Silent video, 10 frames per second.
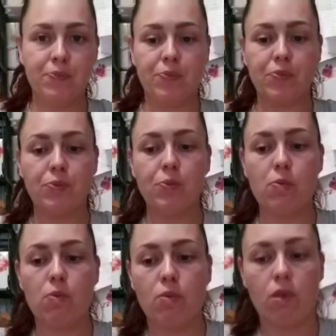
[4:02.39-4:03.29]

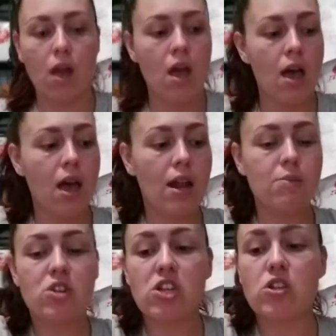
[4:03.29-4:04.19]
And
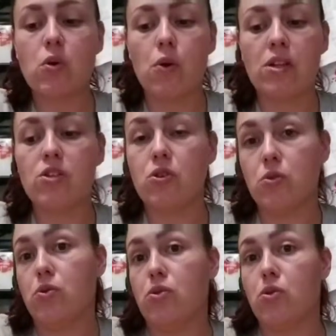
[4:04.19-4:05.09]
I'm just going
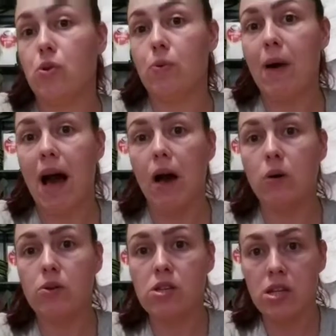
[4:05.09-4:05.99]
to scoop out